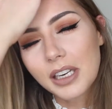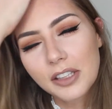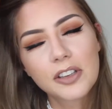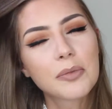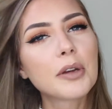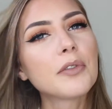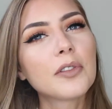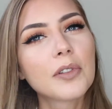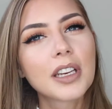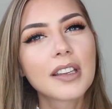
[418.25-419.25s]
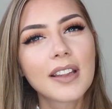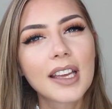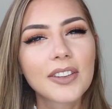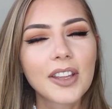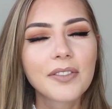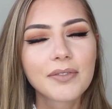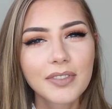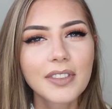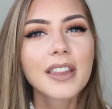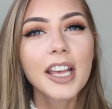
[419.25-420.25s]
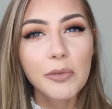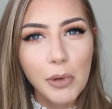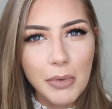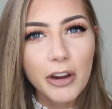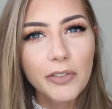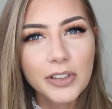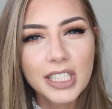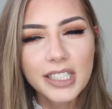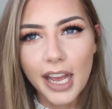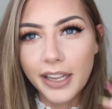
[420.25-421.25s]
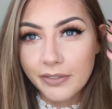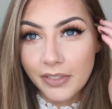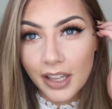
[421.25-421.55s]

it's because my viewfinder's there, so that's my mirror for today.